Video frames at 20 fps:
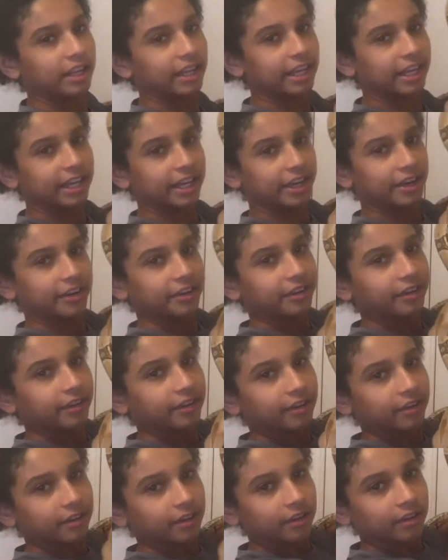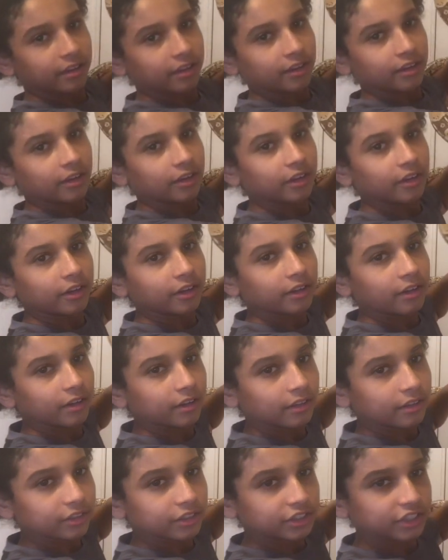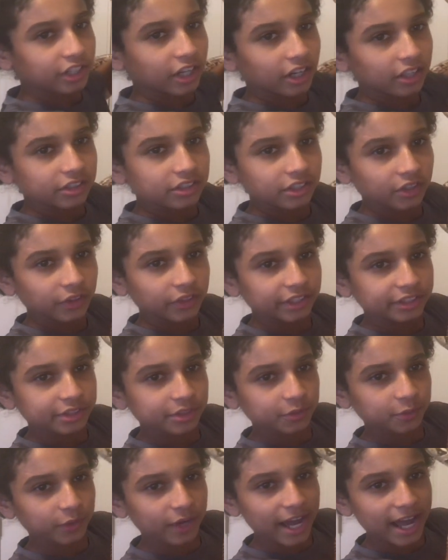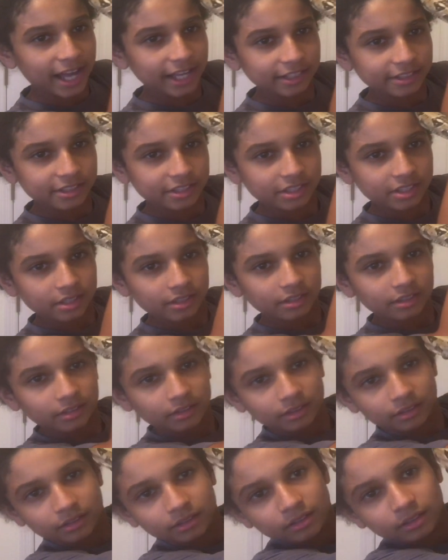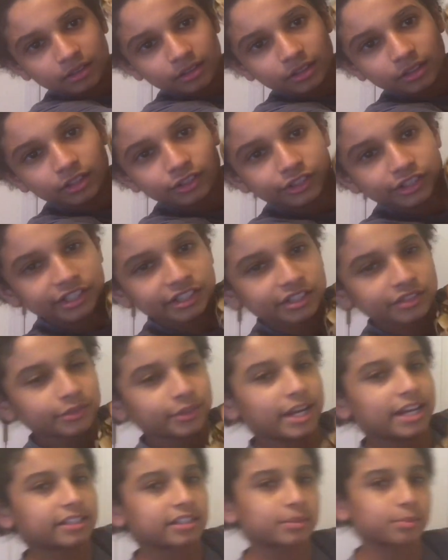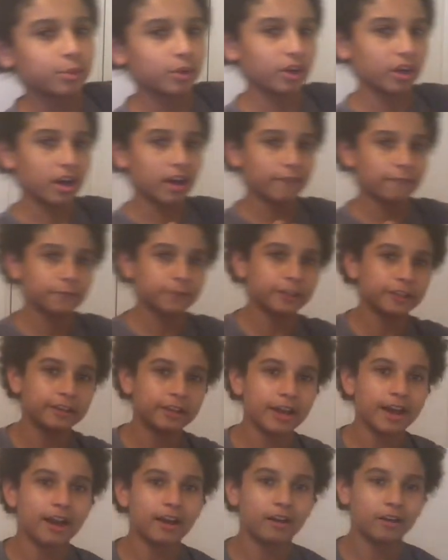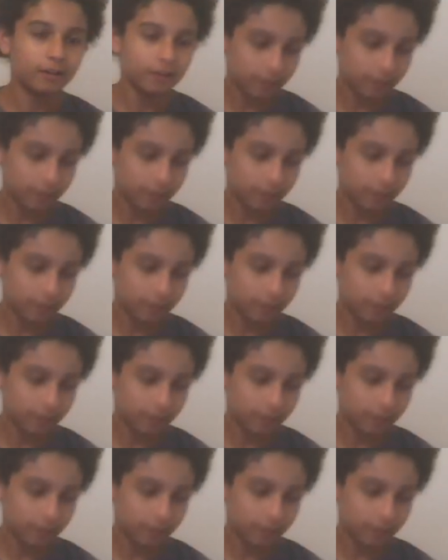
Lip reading: and she also eats rats. She eats rats more often now,